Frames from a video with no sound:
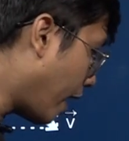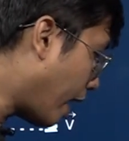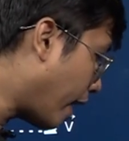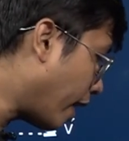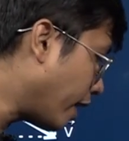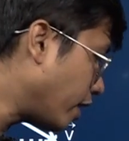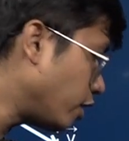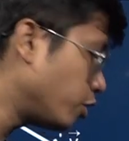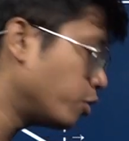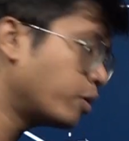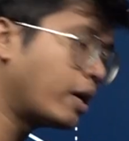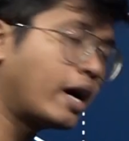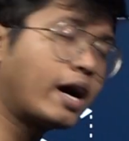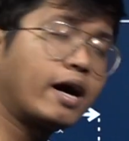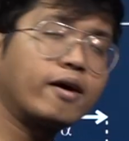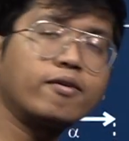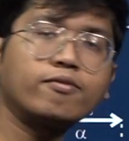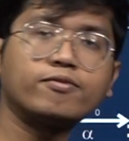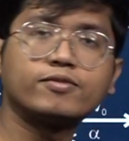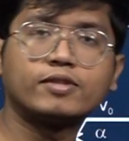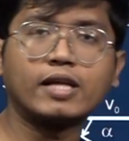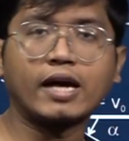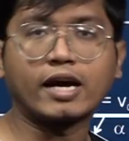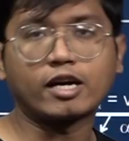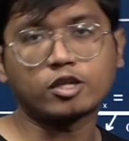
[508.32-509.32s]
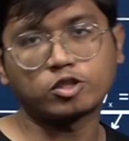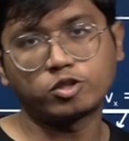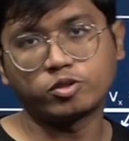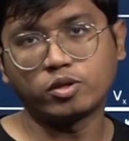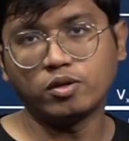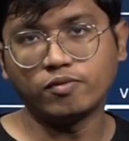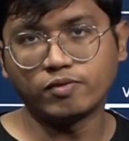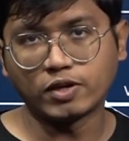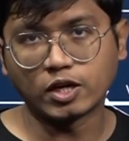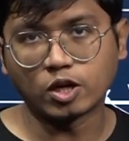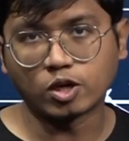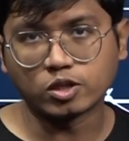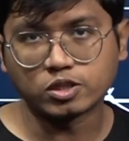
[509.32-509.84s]
and you have the actual
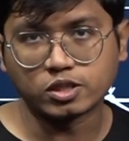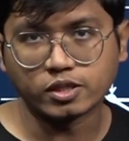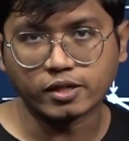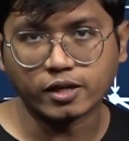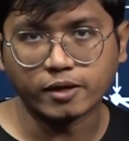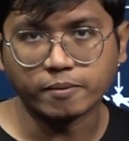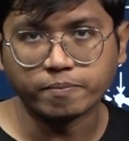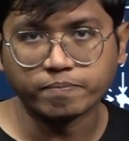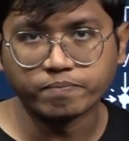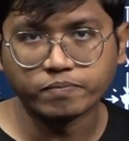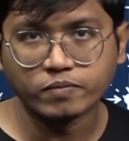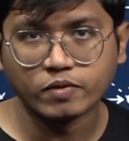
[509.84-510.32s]
velocity.